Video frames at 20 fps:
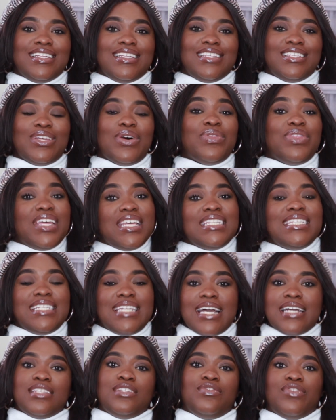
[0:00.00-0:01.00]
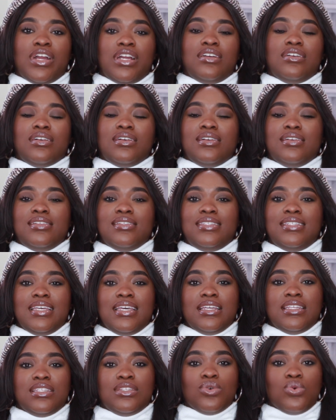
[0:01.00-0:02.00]
So this next fragrance
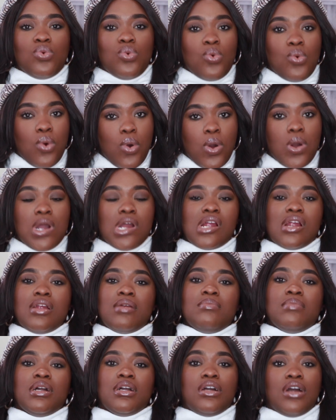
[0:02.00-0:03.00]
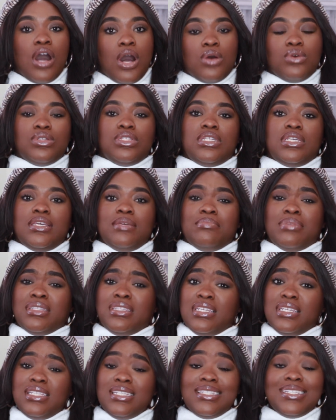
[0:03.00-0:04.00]
is warm, cozy, but
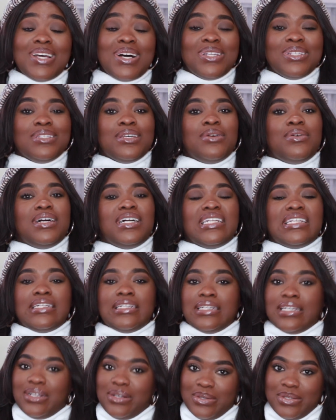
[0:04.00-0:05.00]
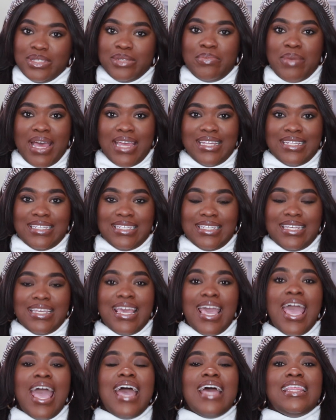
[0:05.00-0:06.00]
this is also a little spicy.
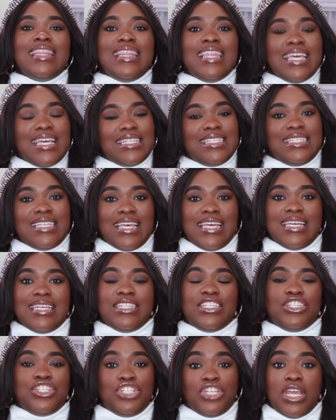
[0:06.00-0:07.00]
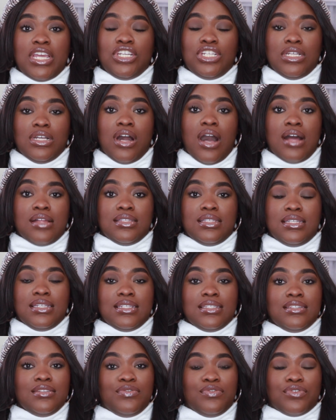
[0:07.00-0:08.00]
This is Changing
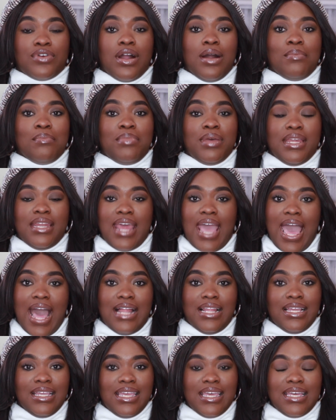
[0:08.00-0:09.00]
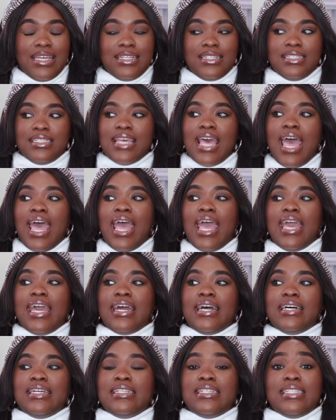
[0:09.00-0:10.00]
Constance from Penhaligon's,
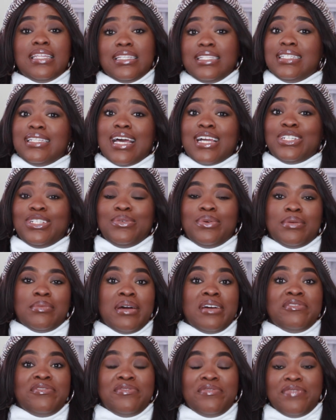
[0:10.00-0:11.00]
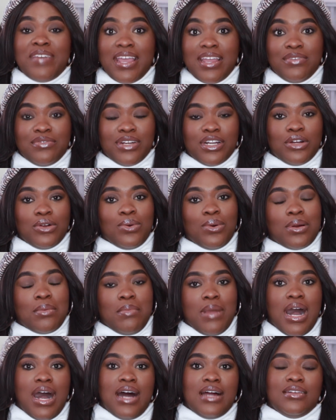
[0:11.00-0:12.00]
and this is actually one of my favorite
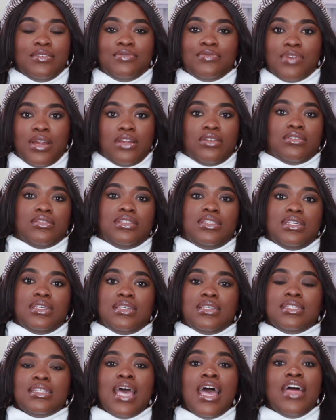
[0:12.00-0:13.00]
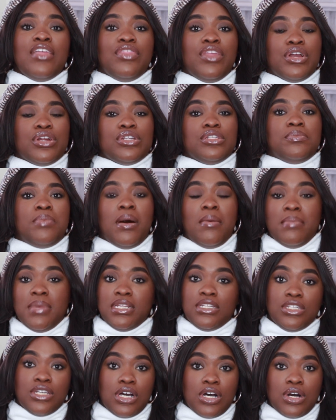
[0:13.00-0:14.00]
gourmand fragrances. There's
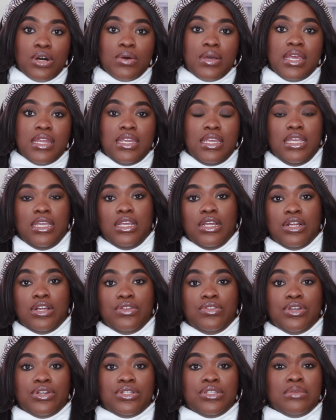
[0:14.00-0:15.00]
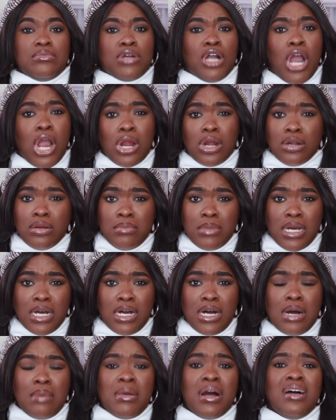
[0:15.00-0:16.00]
pimento in here, there's some
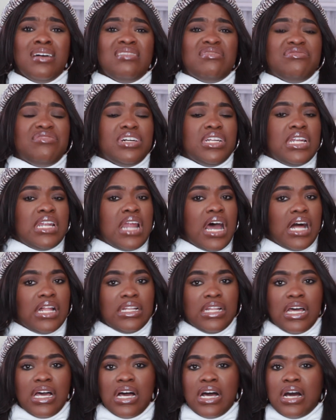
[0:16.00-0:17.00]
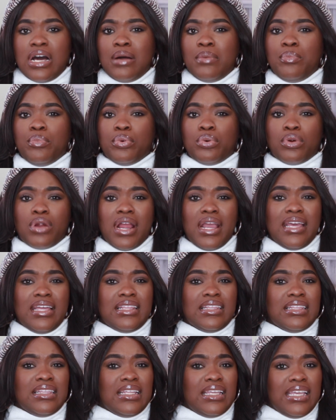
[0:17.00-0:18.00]
cardamom, vanilla,
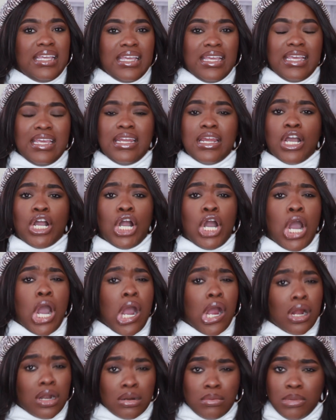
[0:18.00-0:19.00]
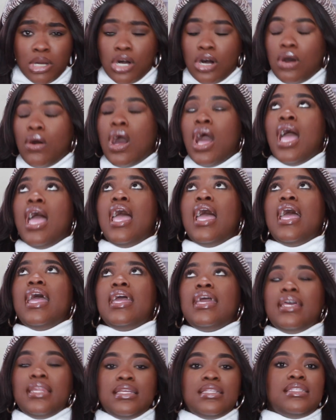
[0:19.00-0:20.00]
praline, caramel.
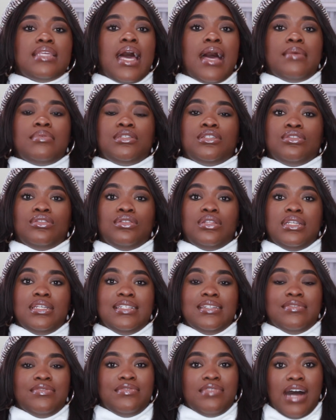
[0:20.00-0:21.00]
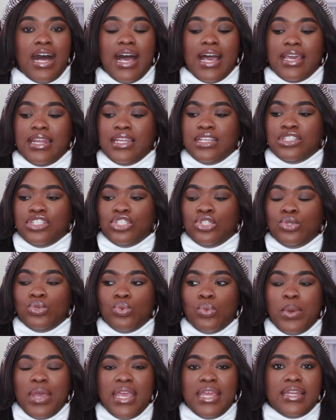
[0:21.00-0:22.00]
It is absolutely divine. It's
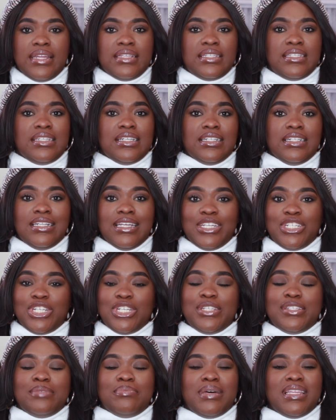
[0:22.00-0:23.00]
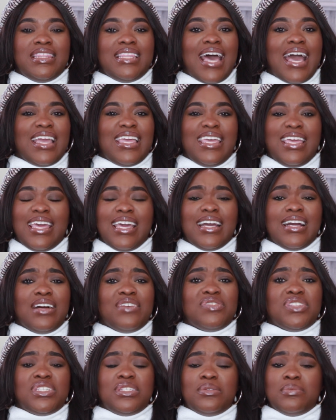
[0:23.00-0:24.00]
sweet, it's delicious, but that kick of
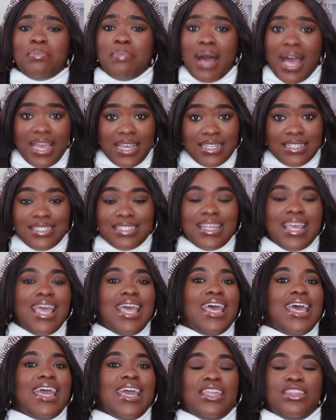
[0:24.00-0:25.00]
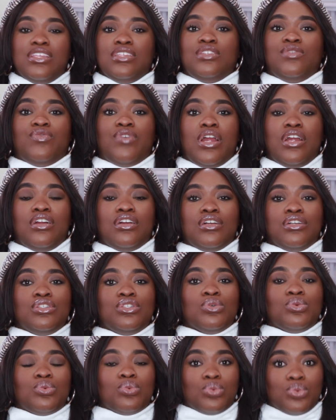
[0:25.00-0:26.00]
spice in this fragrance
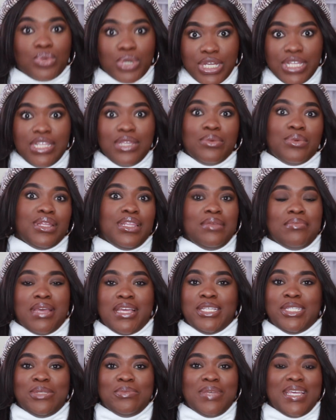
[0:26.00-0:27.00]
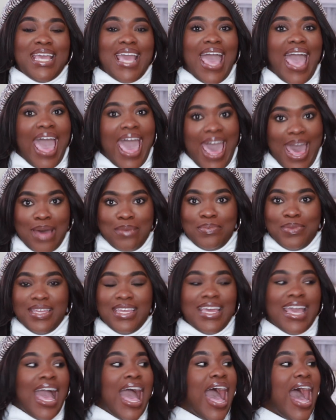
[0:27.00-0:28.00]
really, really makes me
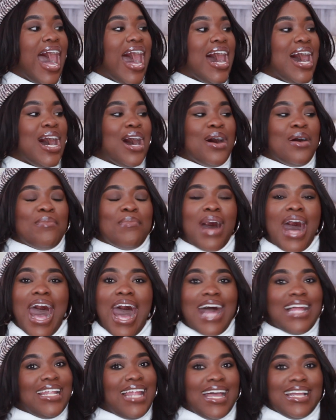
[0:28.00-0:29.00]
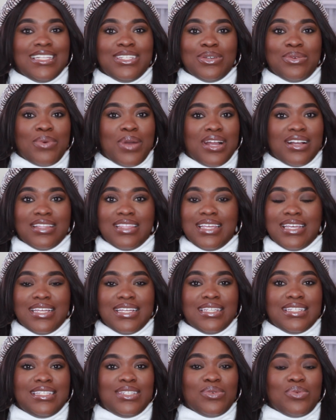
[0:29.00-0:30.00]
happy. Um, I like to wear
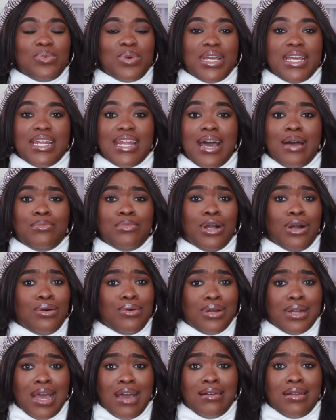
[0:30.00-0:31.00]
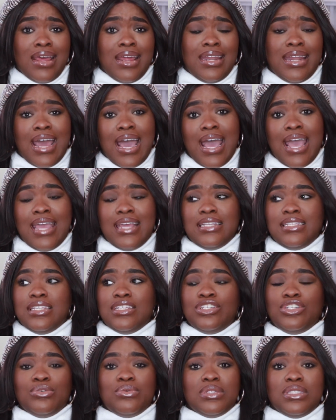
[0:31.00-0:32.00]
this when I'm going out at night,
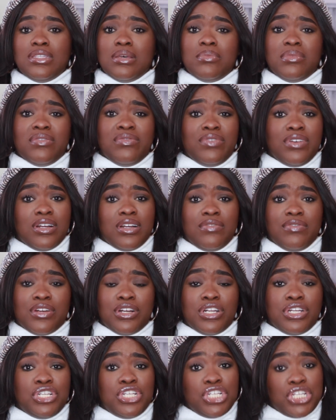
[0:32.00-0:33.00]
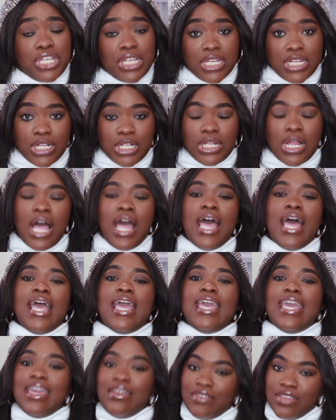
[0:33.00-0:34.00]
doing something very, very chill.
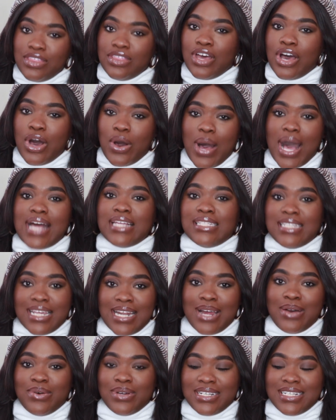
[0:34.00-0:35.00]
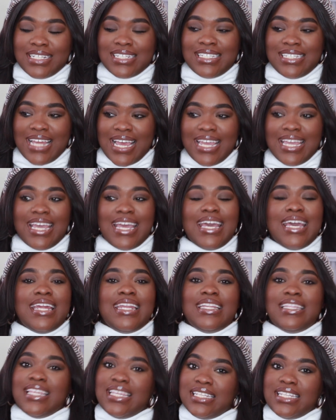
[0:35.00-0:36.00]
Even though I said I wanted to stay
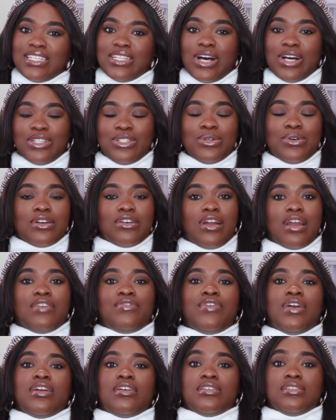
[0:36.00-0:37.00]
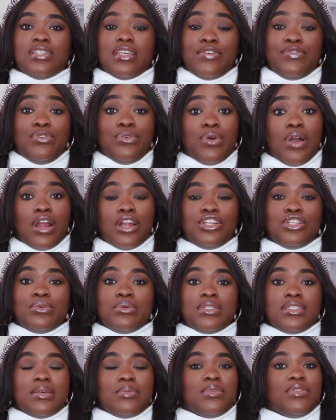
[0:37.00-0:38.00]
in, this is also a great fragrance if you are
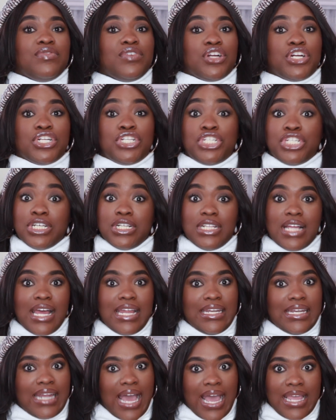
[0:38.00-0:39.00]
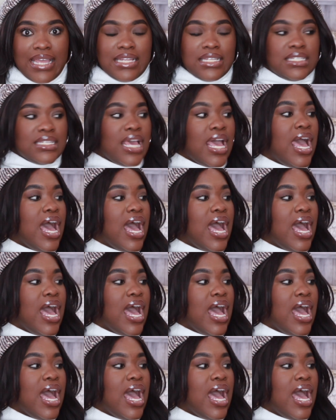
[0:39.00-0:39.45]
doing something very chill at night.